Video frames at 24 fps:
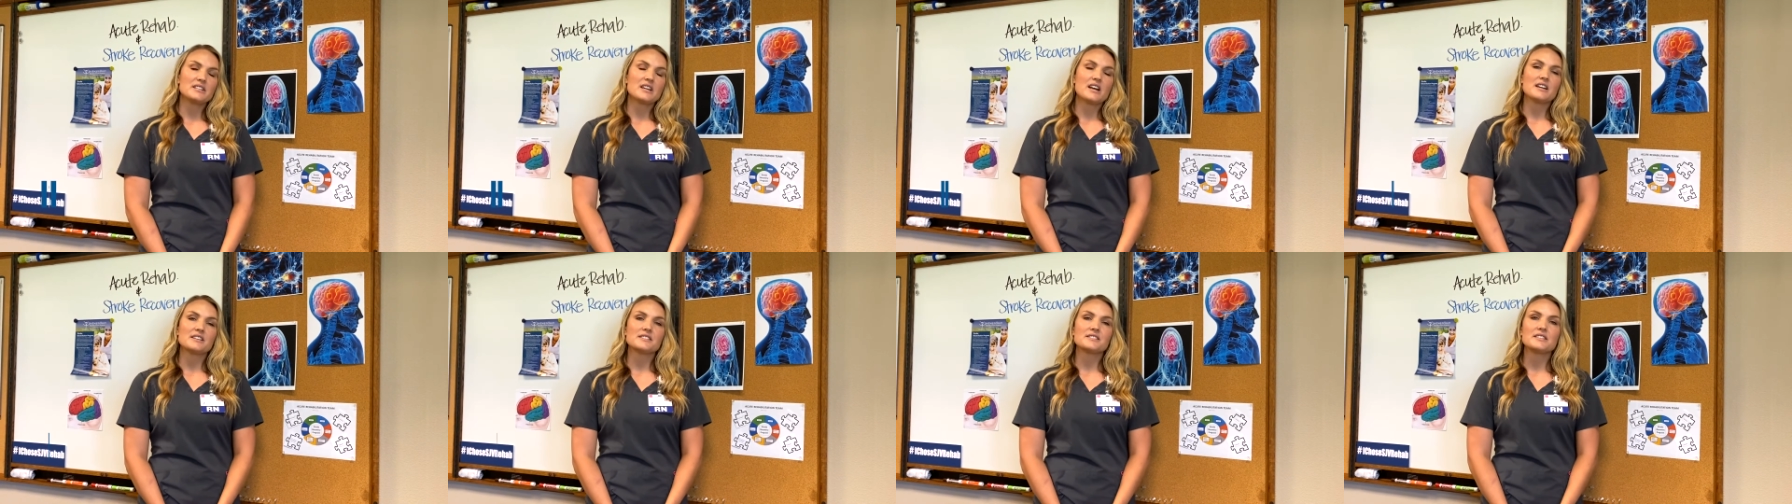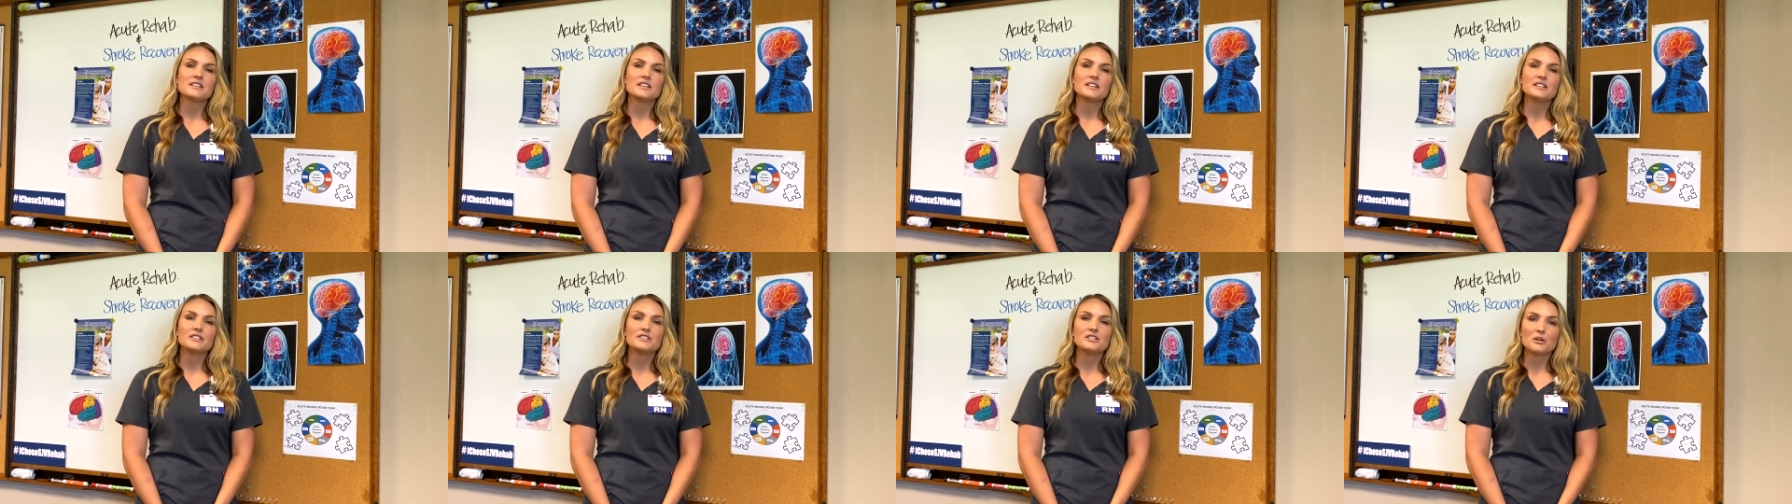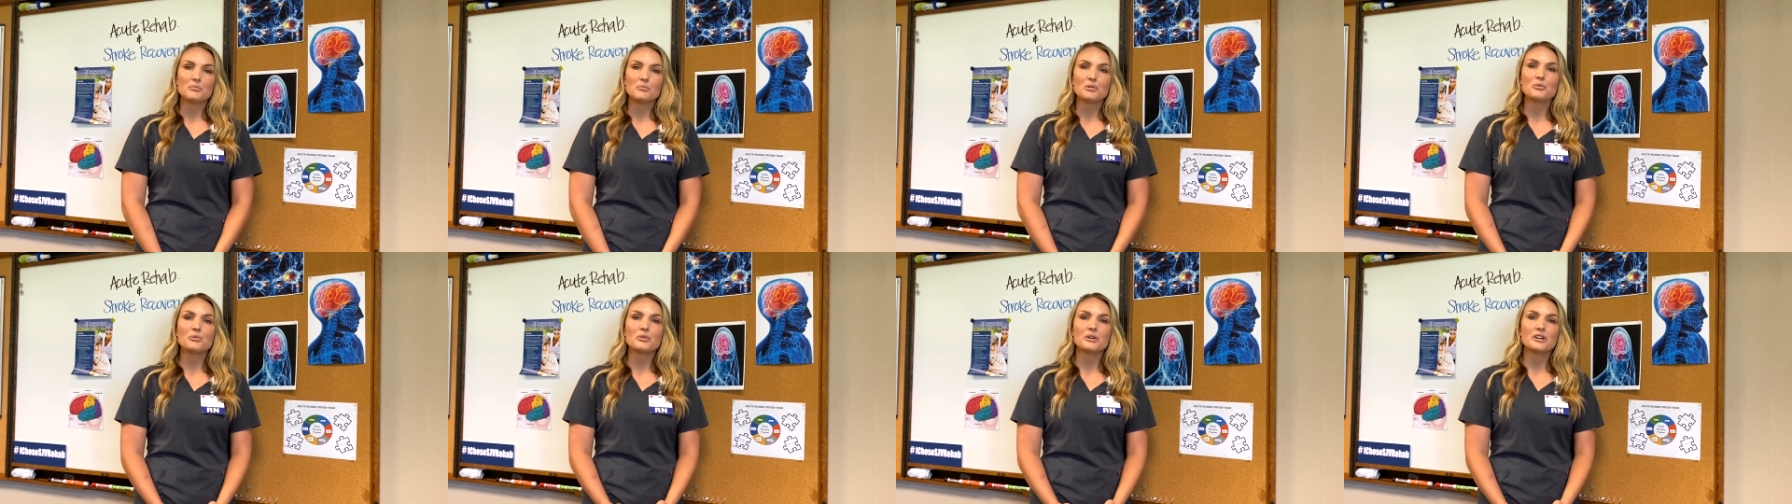as the
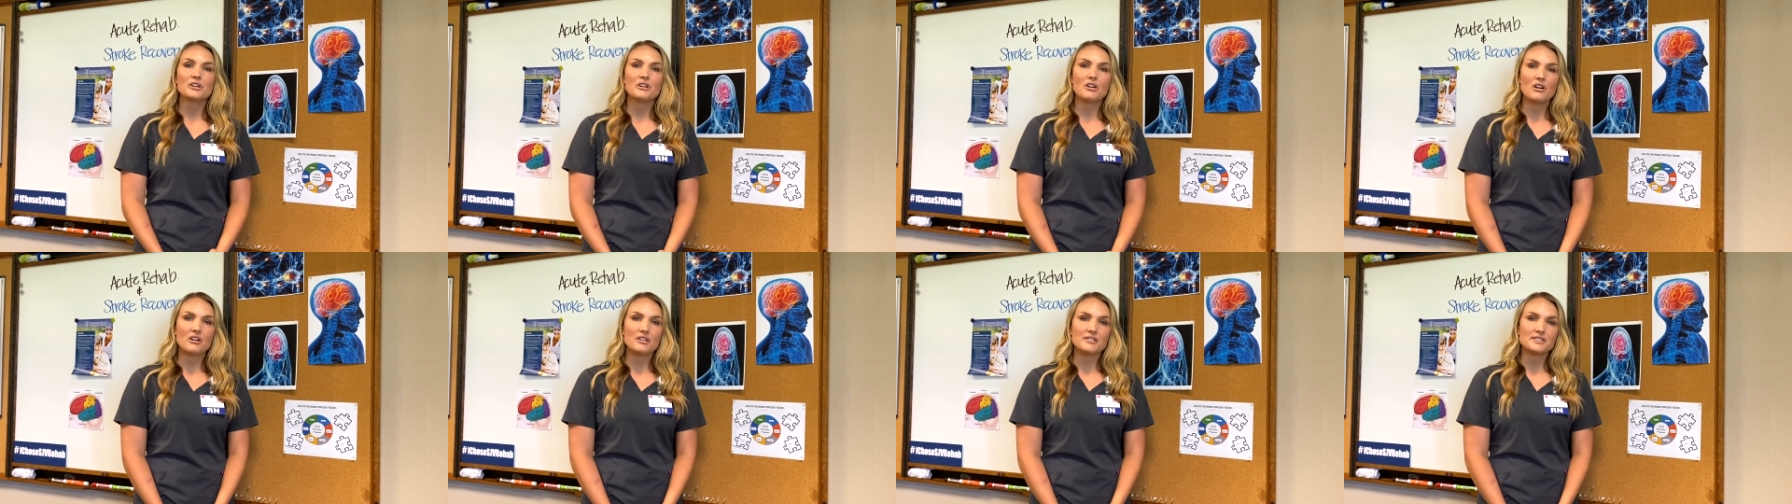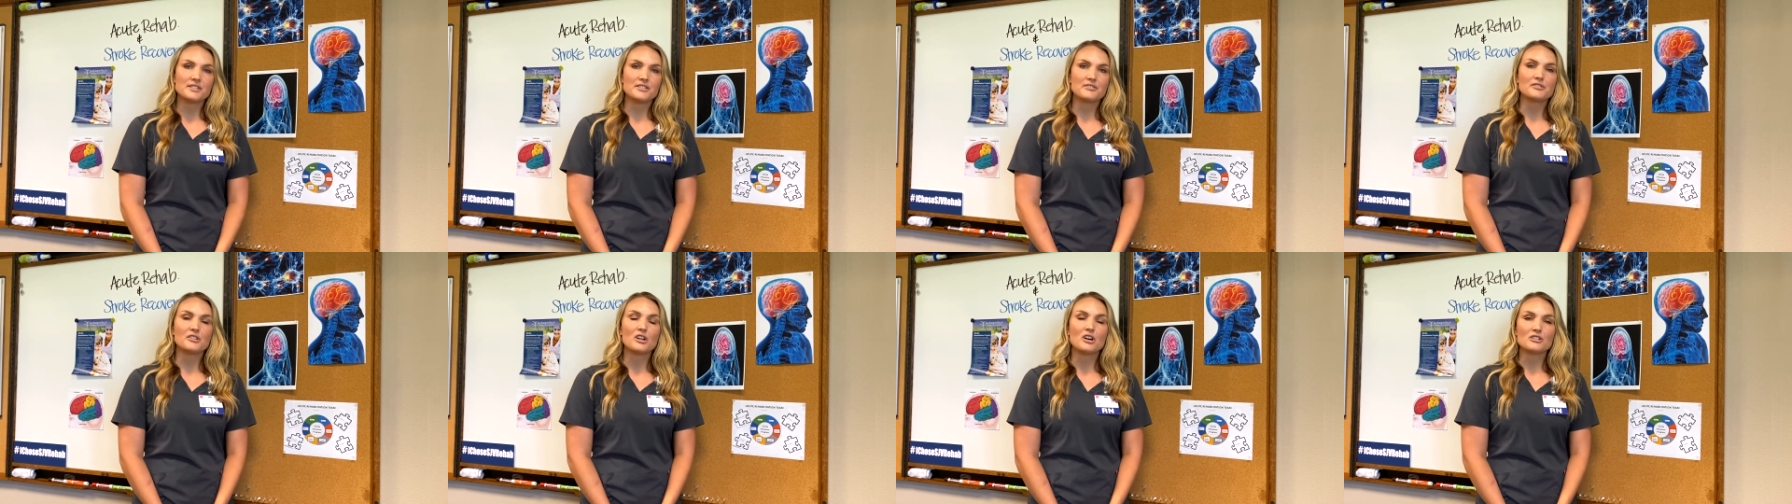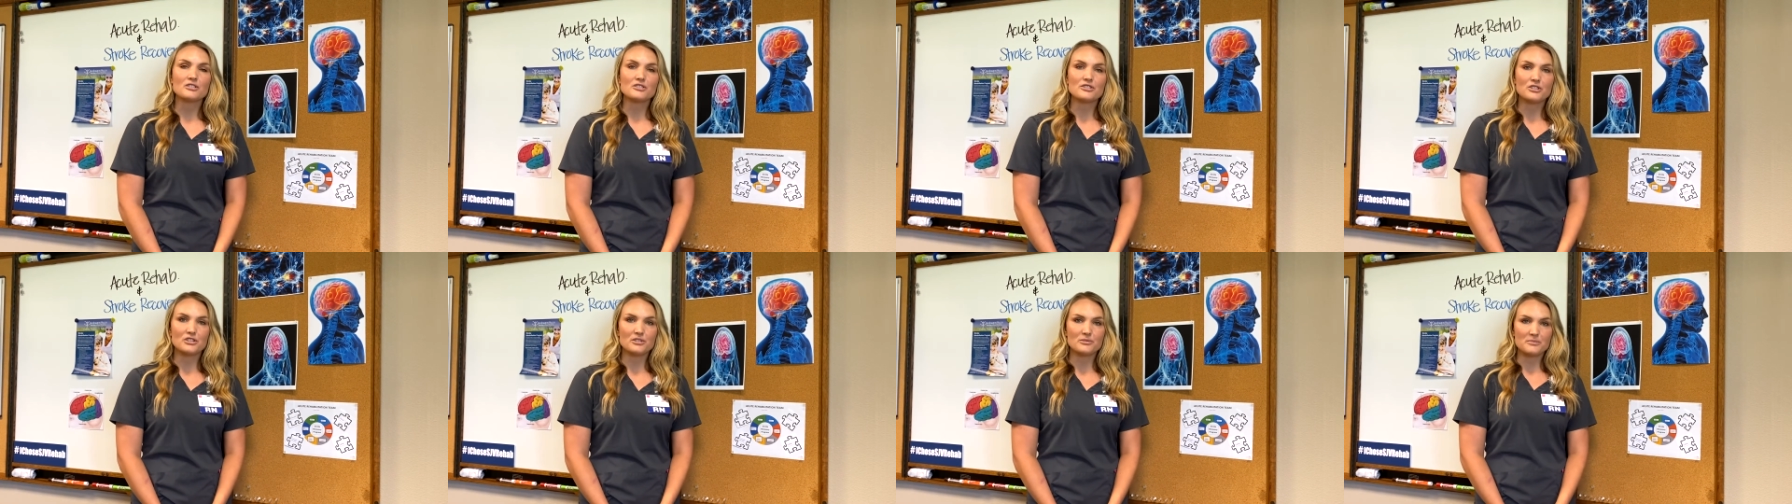number one cause of
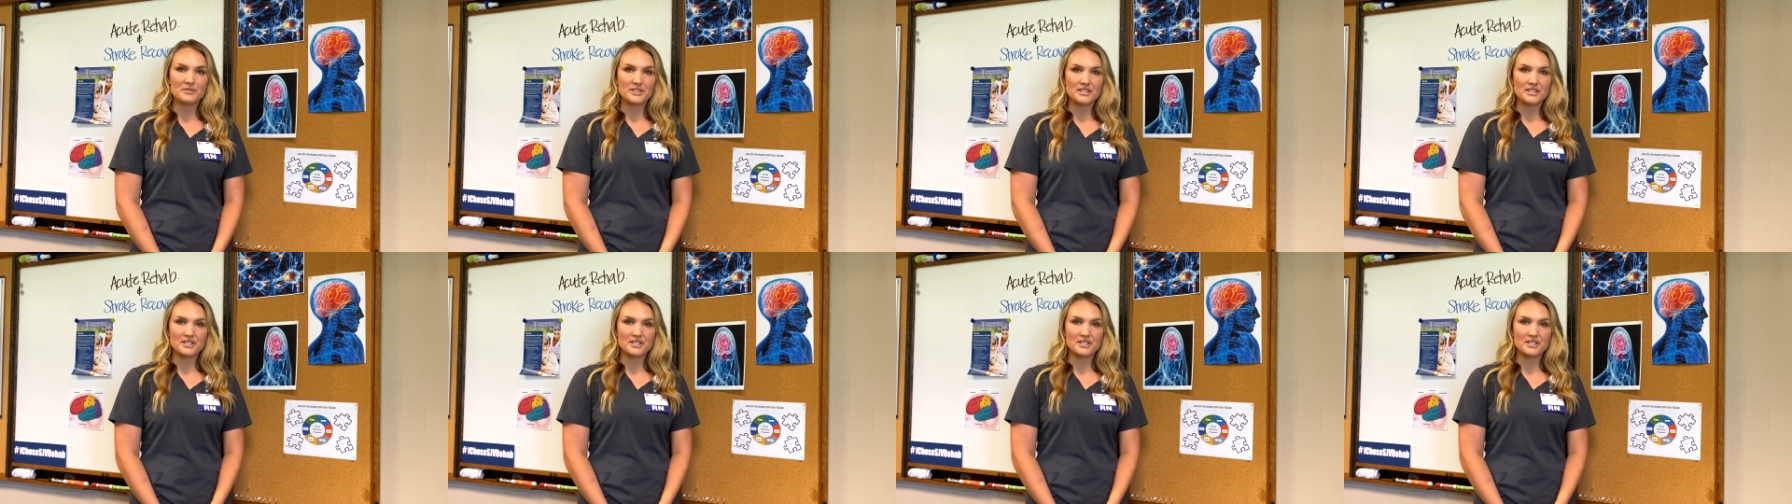long term